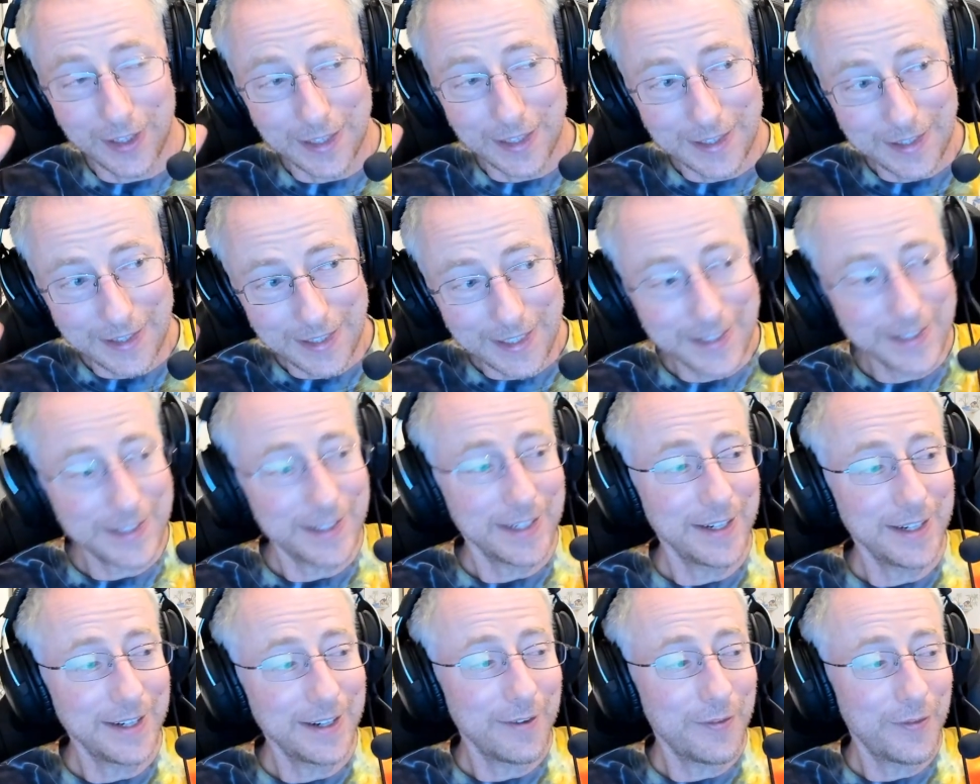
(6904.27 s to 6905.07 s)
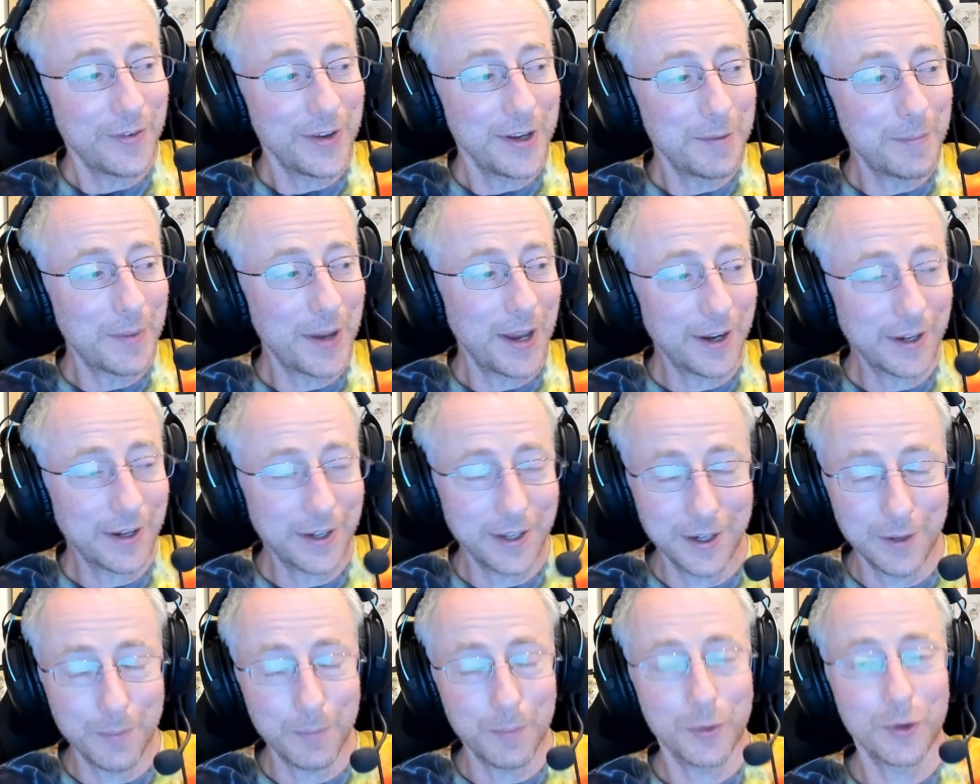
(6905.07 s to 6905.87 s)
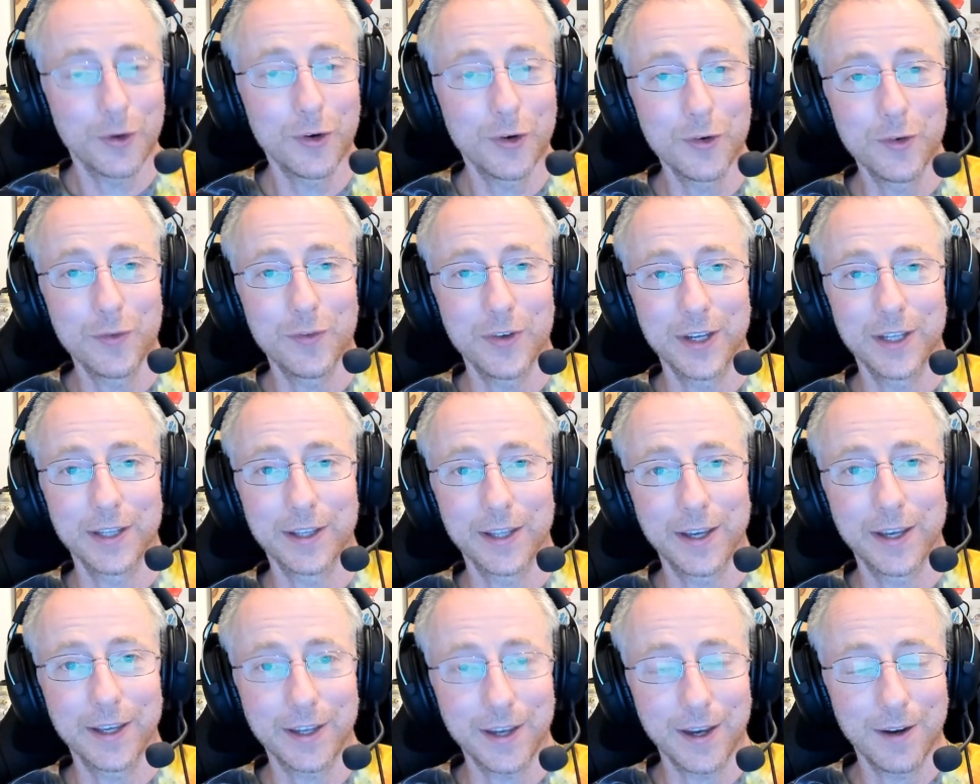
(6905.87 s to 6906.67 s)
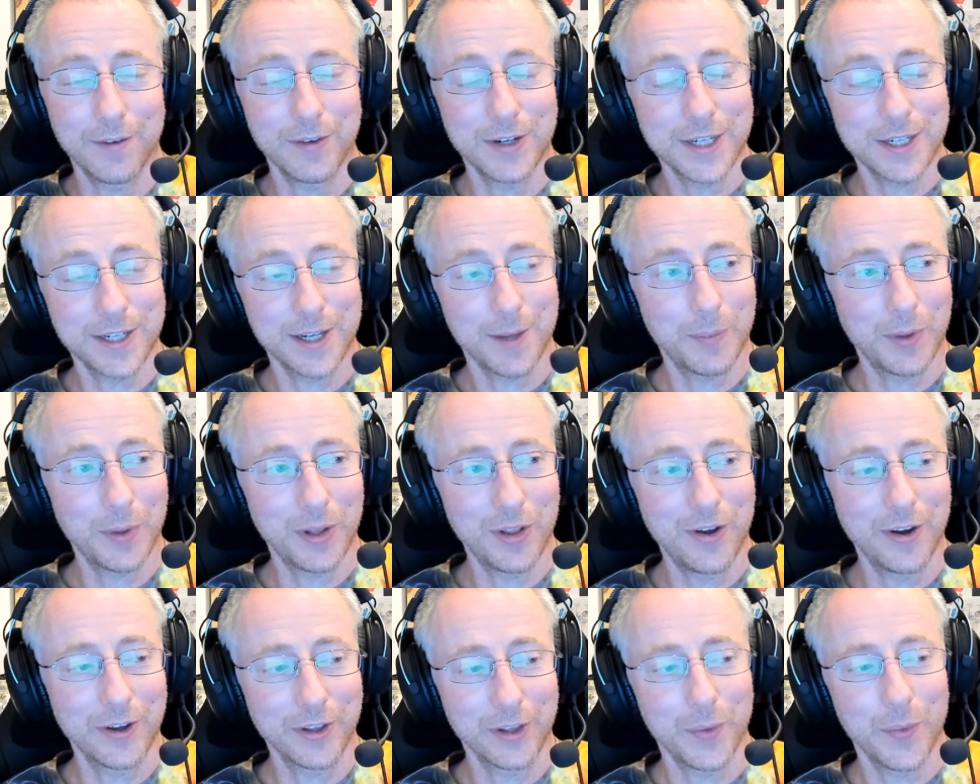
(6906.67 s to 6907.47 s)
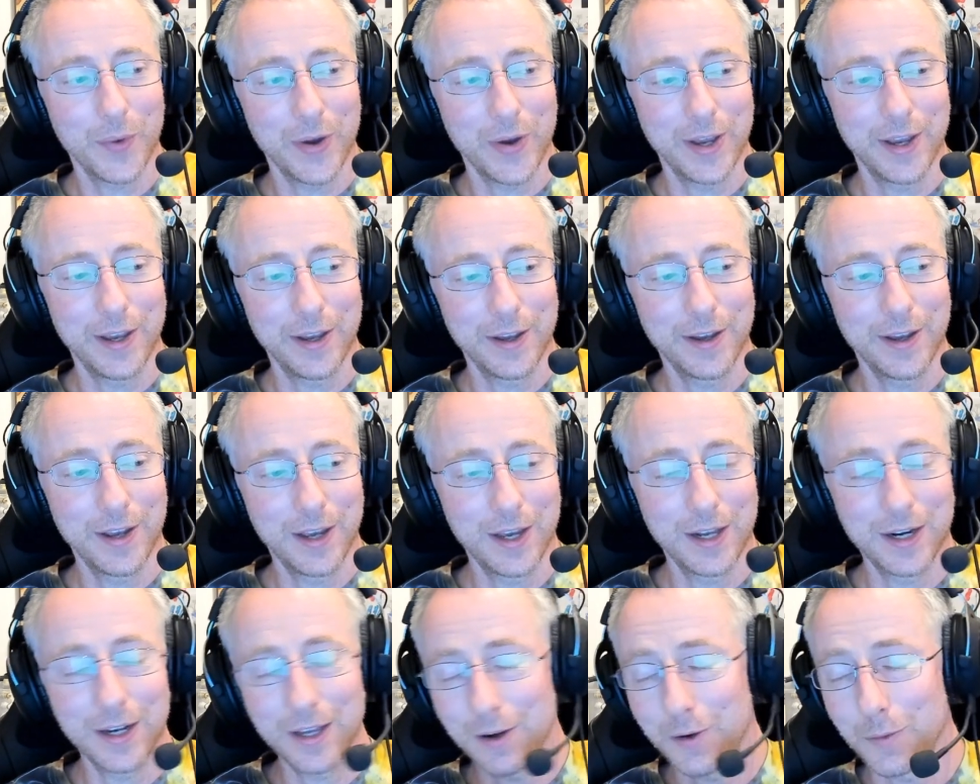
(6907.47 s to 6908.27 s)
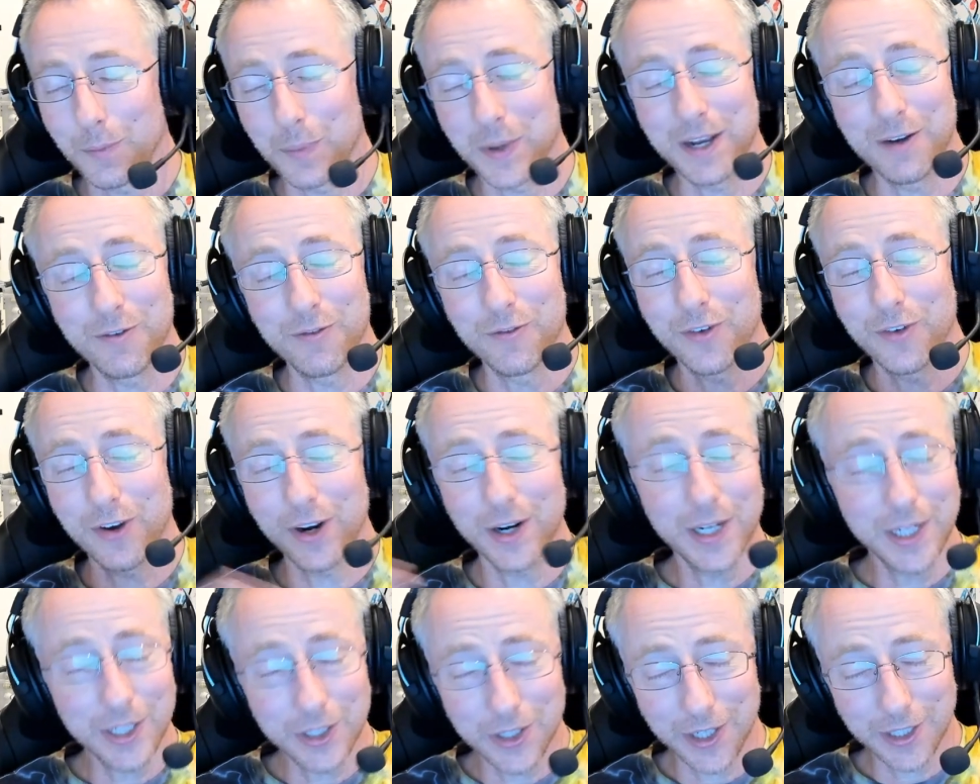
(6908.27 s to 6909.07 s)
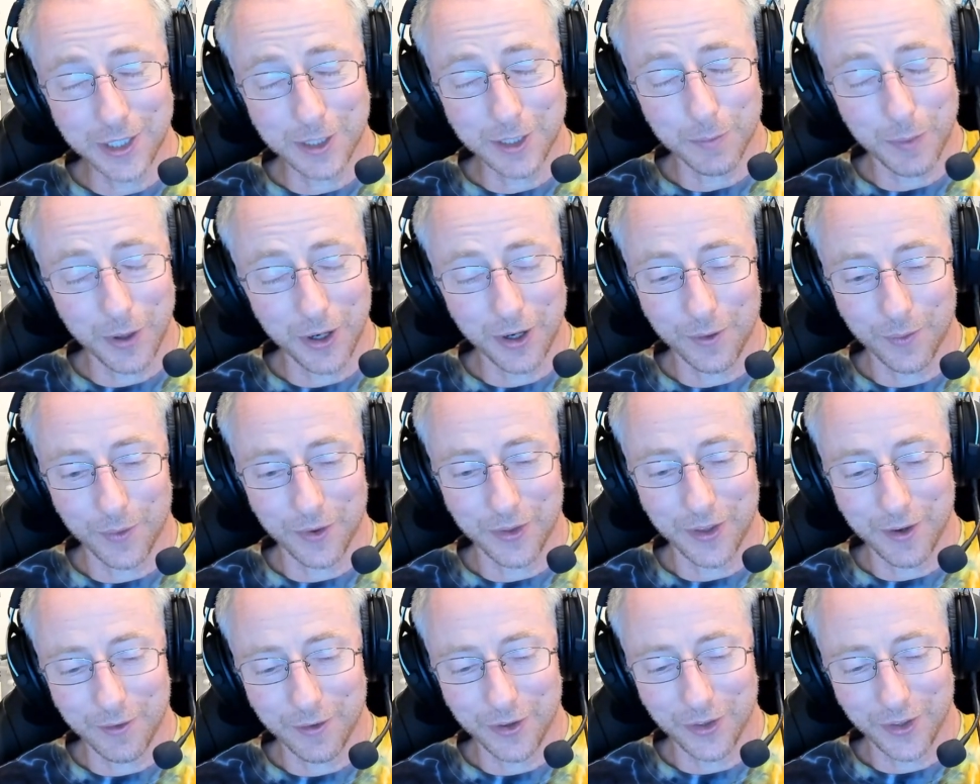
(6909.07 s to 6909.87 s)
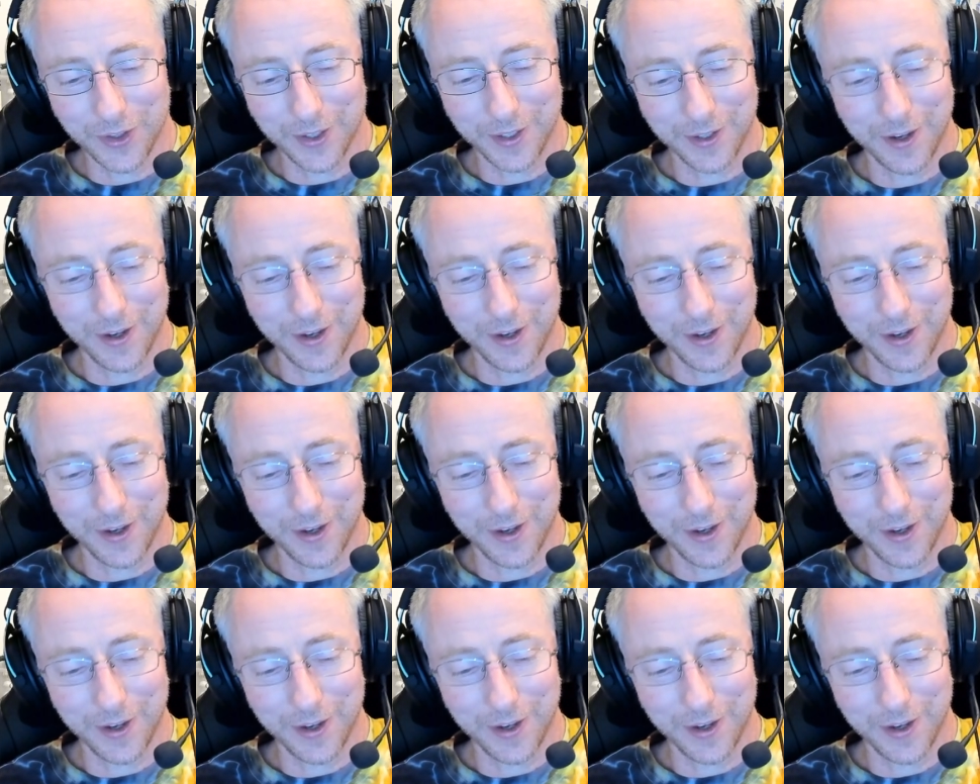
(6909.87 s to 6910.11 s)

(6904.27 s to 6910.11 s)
listening to feedback and improving like every step along the way and are being very transparent with everything.